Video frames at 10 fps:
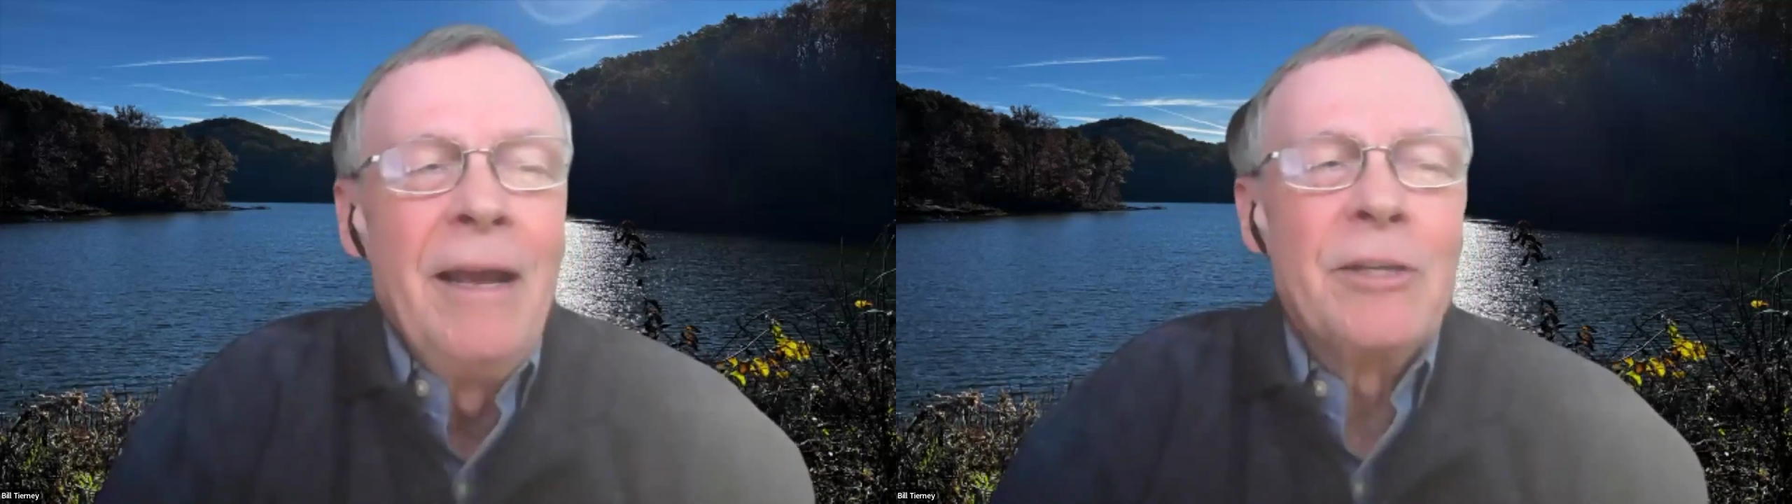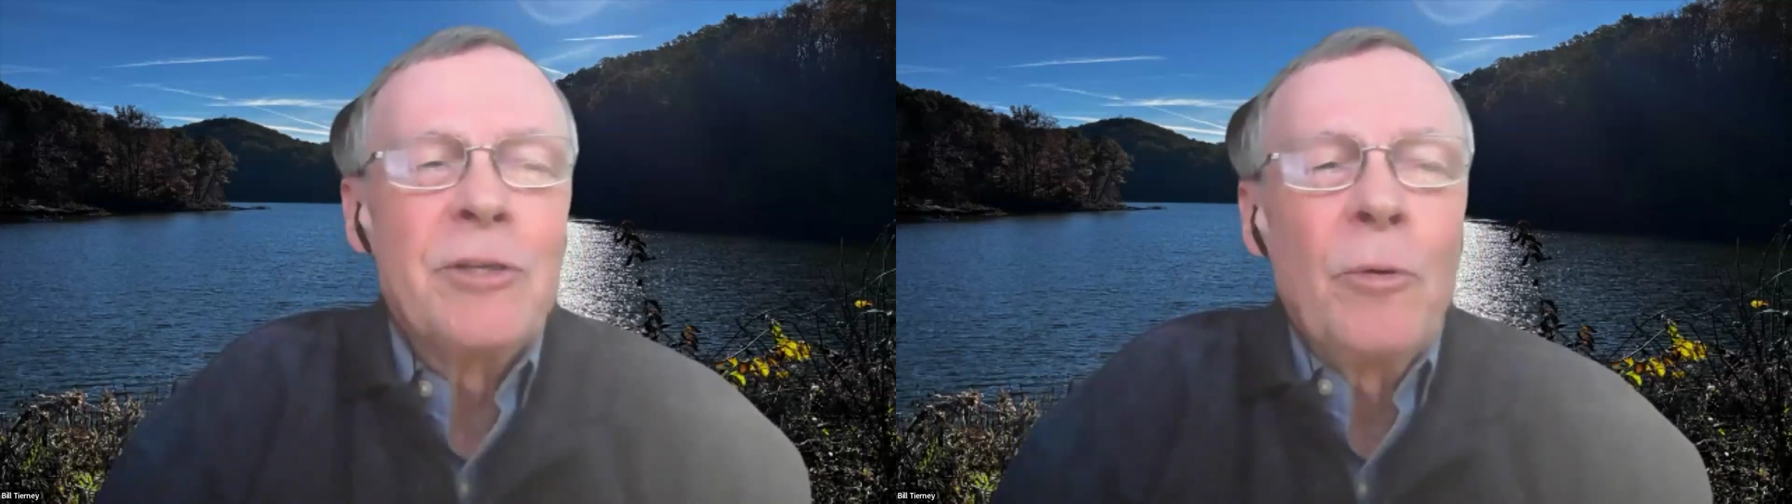
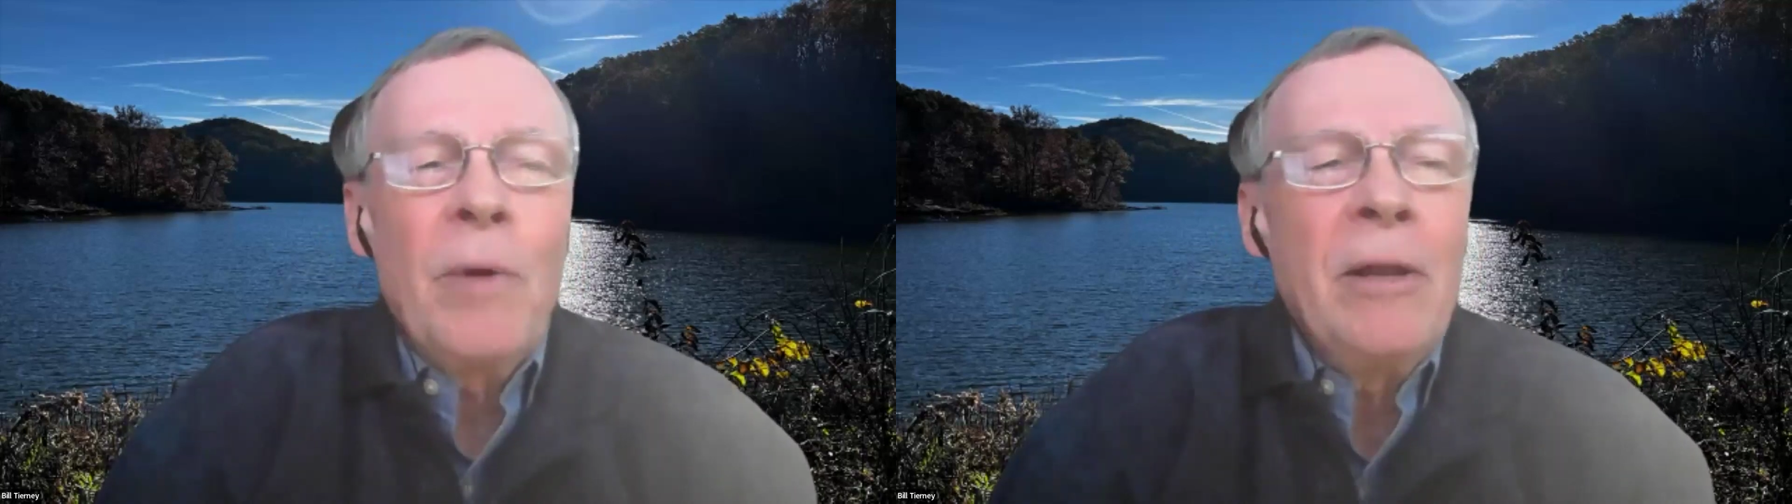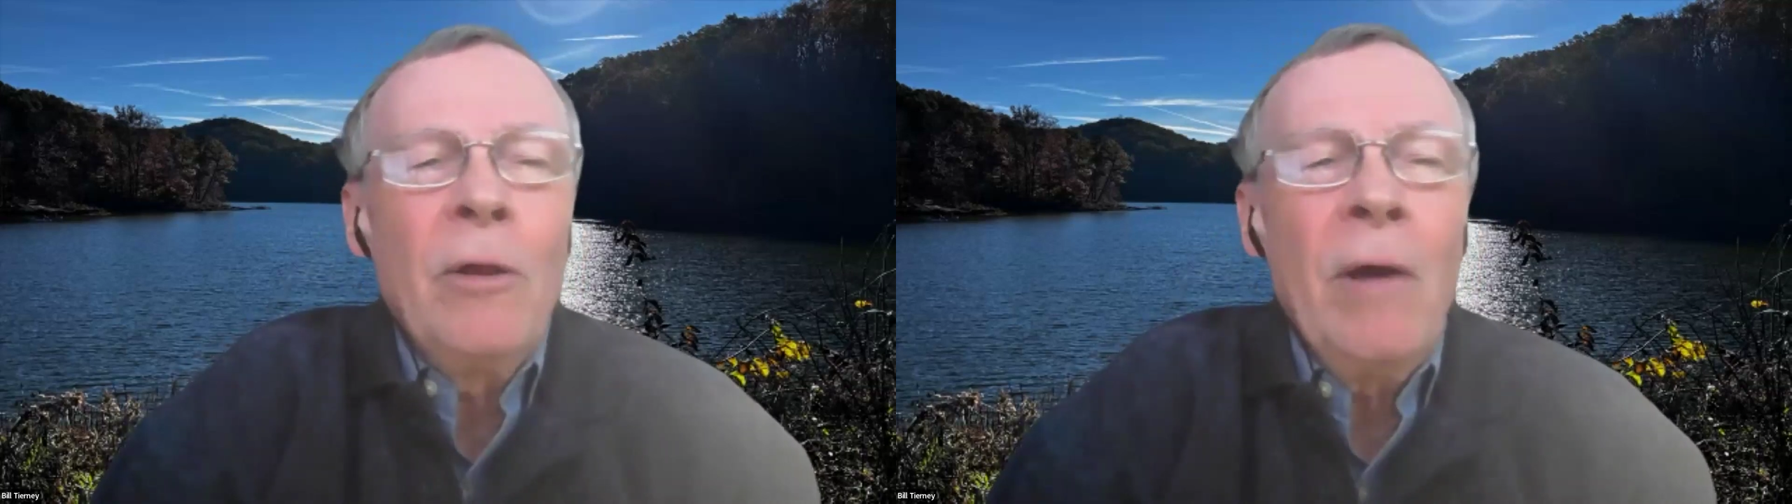And so
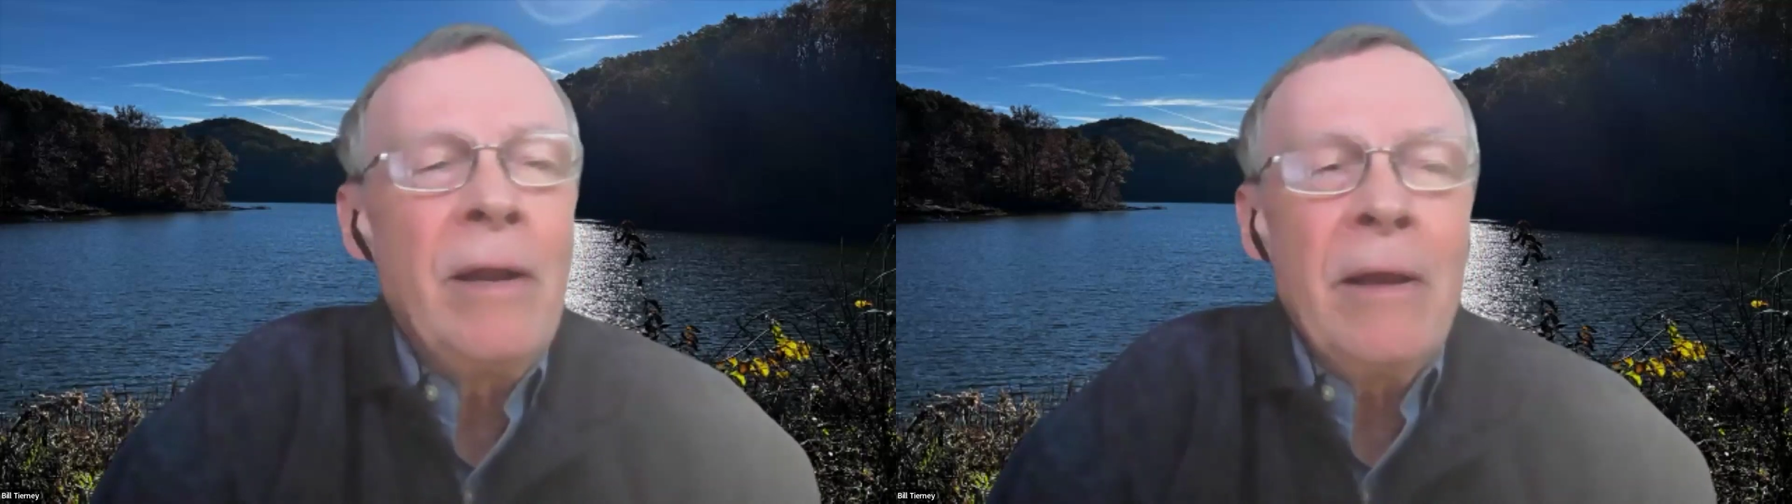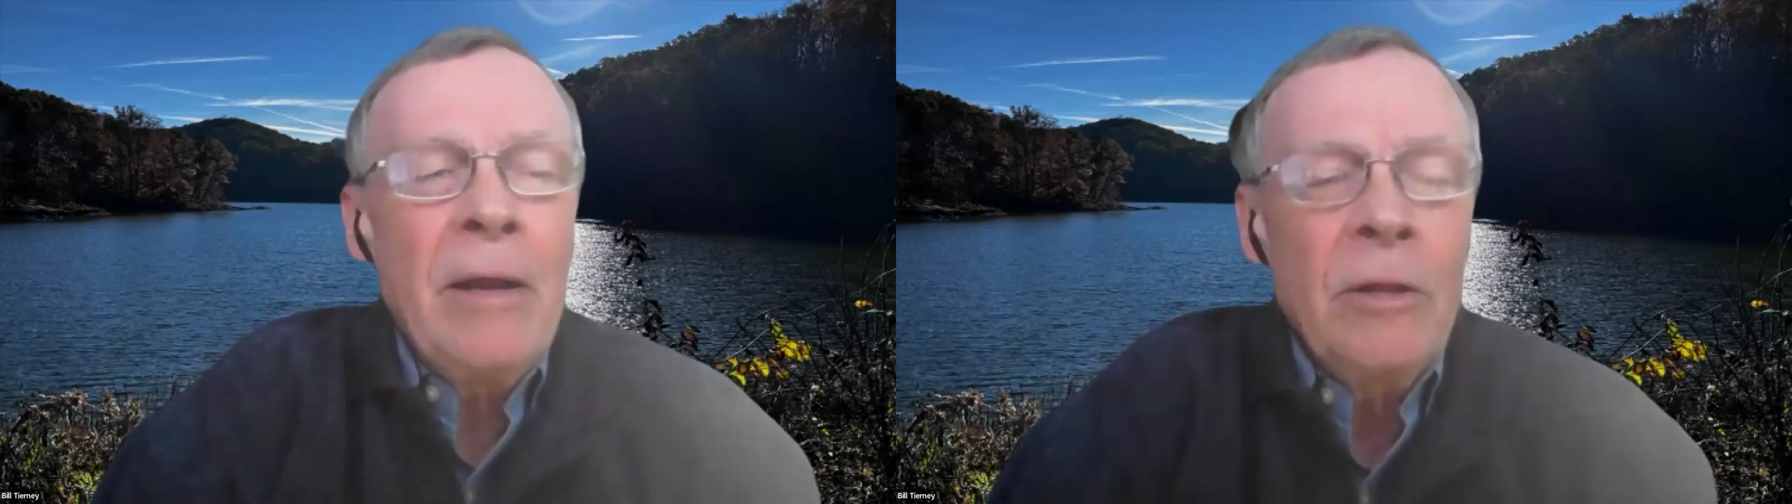we had no
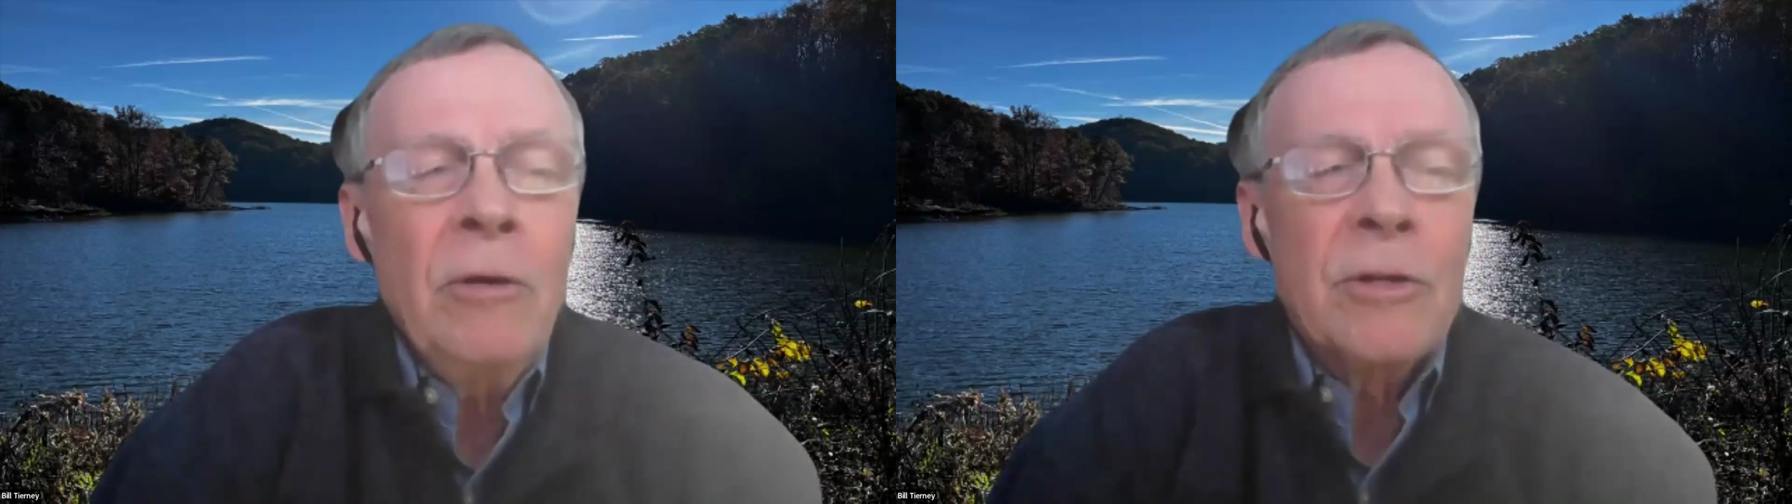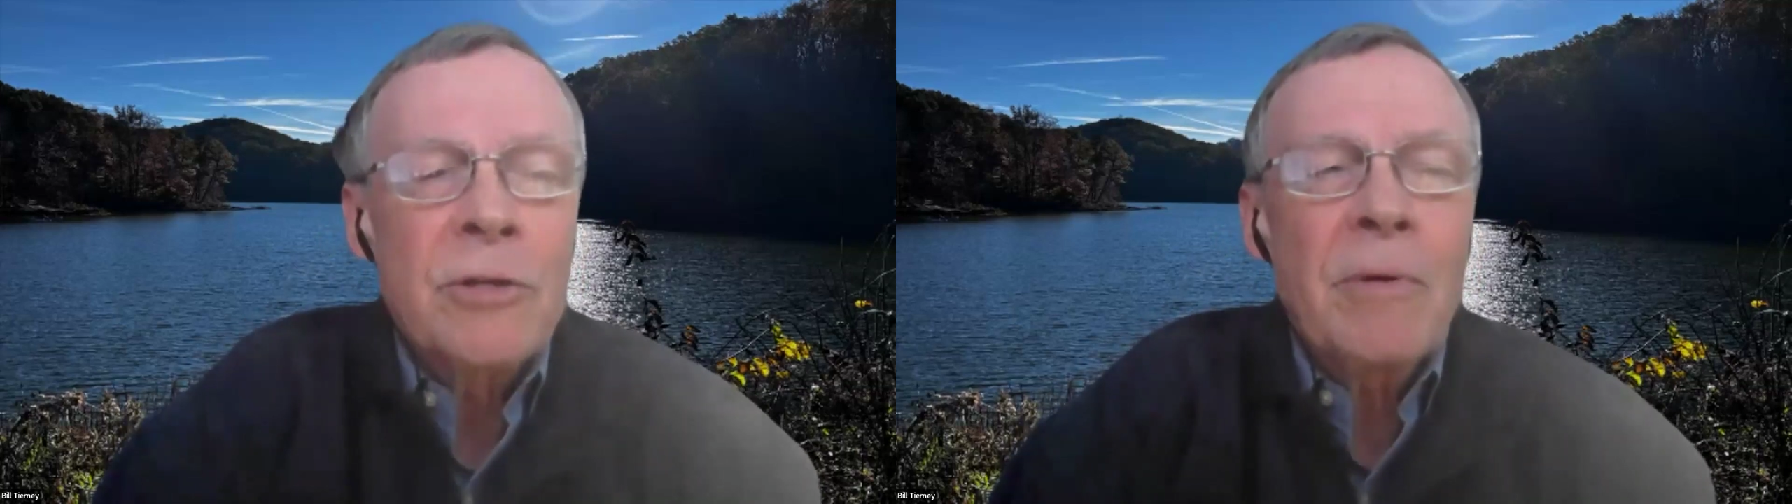idea how to
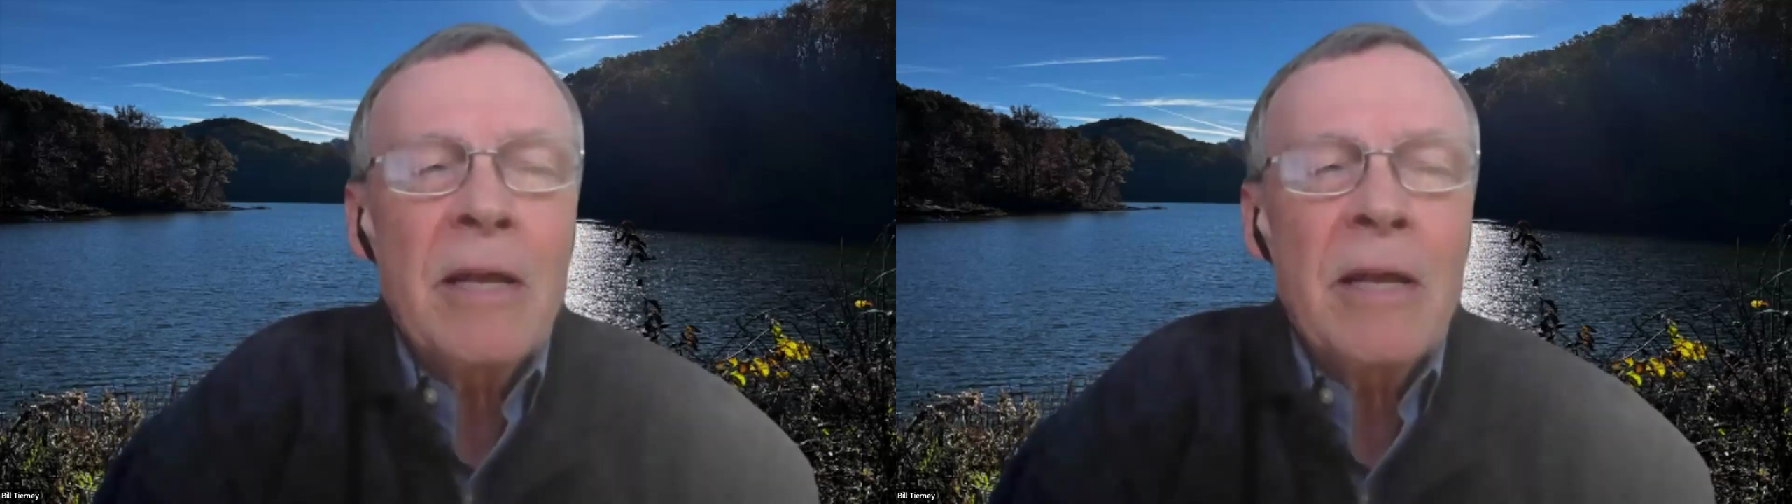do it.